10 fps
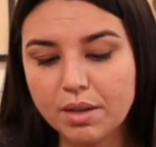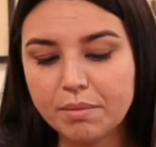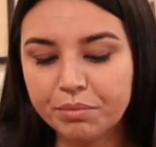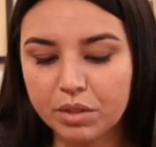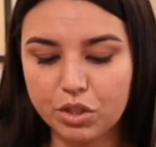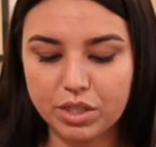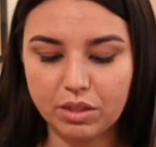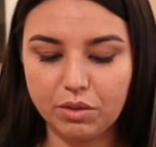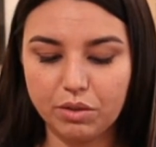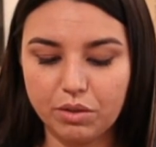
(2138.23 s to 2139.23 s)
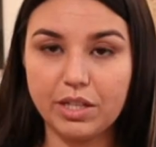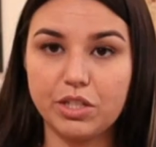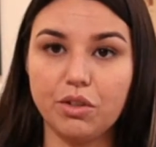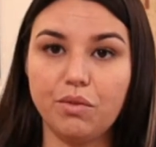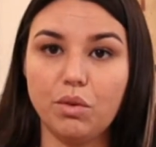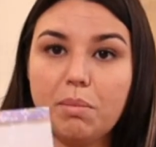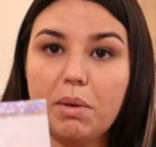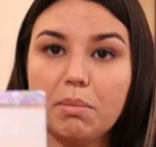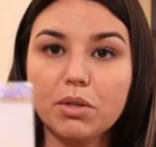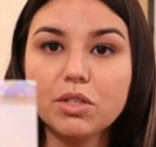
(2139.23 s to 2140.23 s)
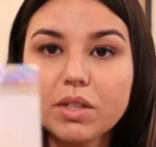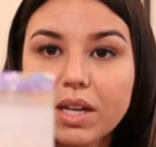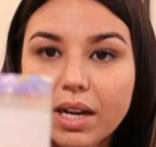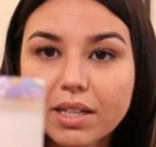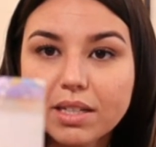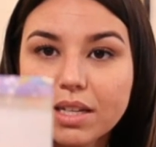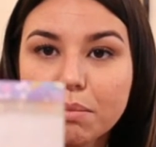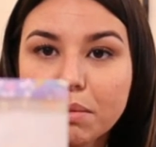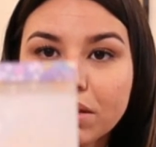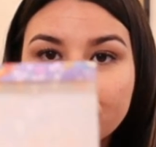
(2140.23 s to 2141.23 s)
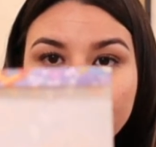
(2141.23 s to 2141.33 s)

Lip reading: It's just a little easier to fold the paper, so you can kind of see I made the first